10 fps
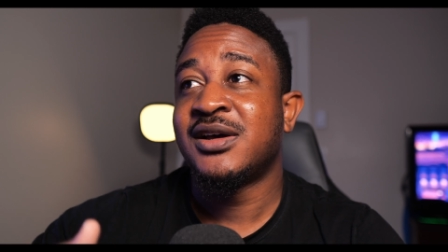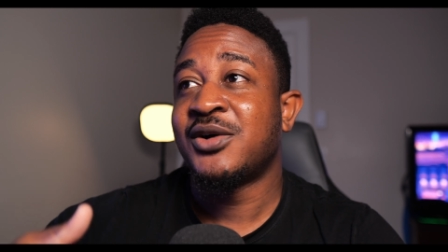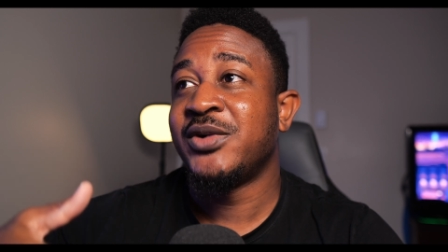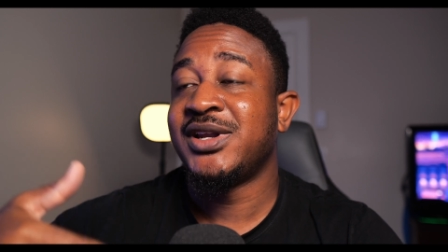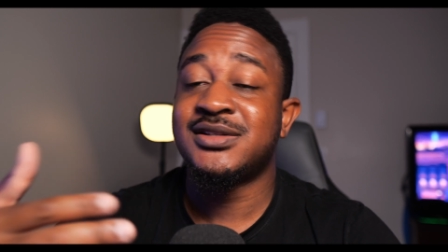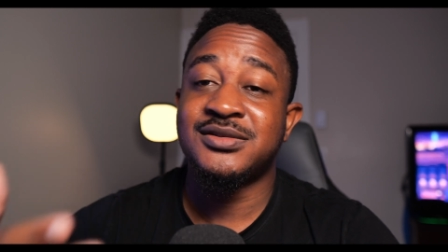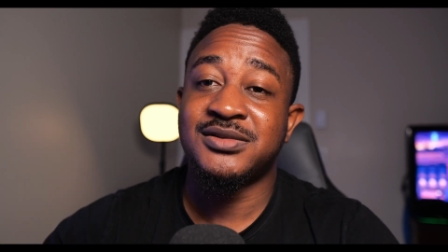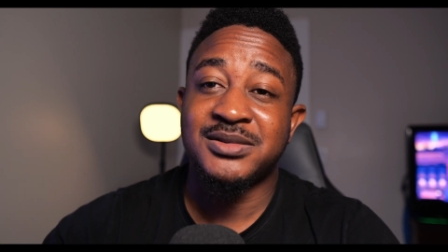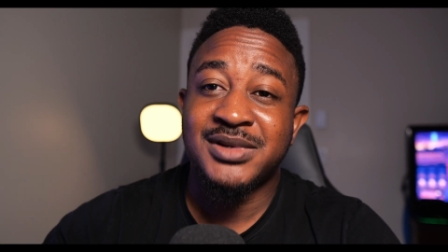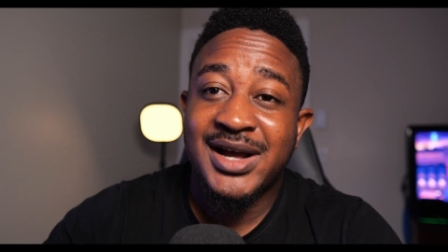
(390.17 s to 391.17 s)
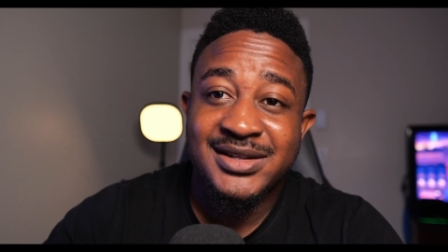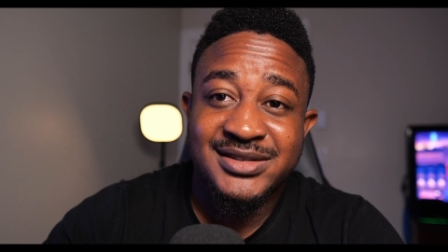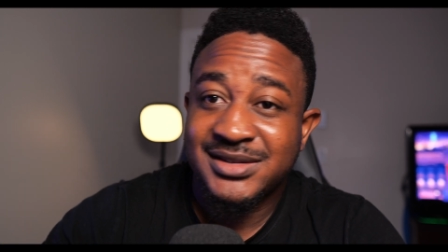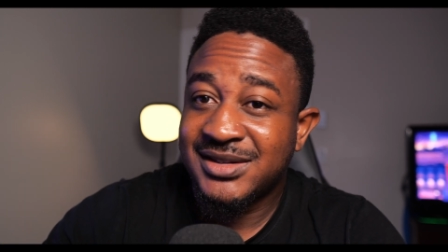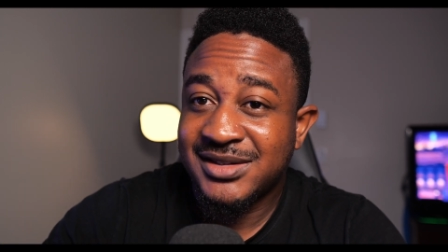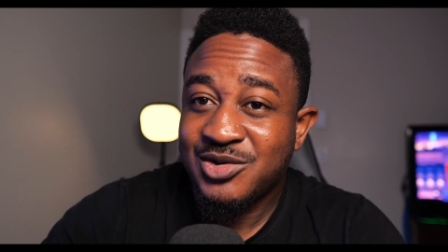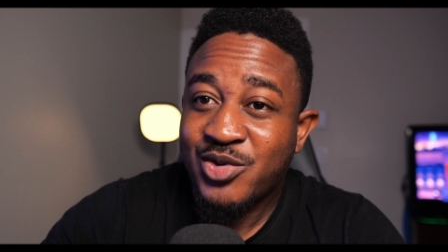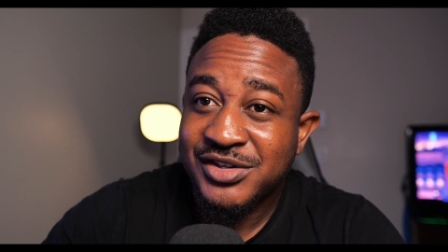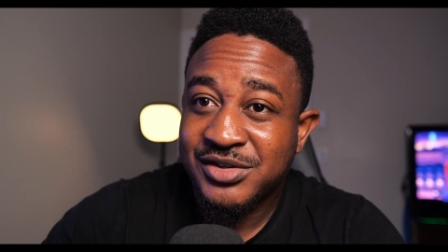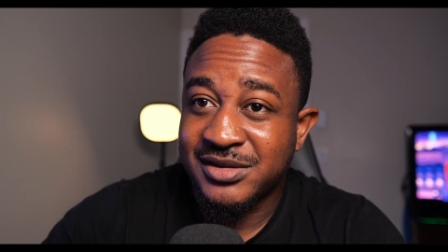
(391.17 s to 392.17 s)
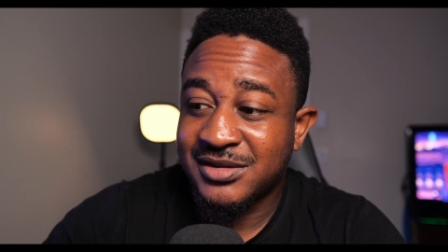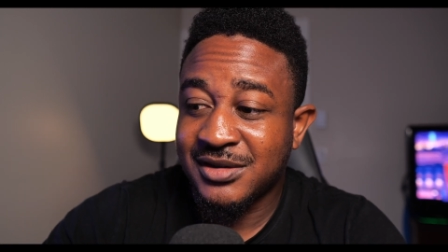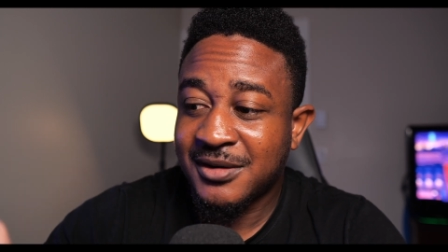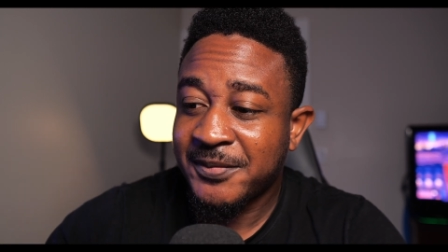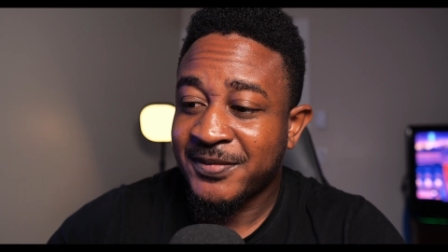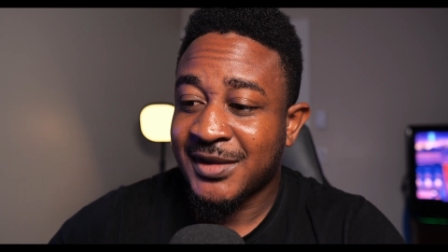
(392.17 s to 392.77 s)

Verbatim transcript: We need to ask these questions, you know.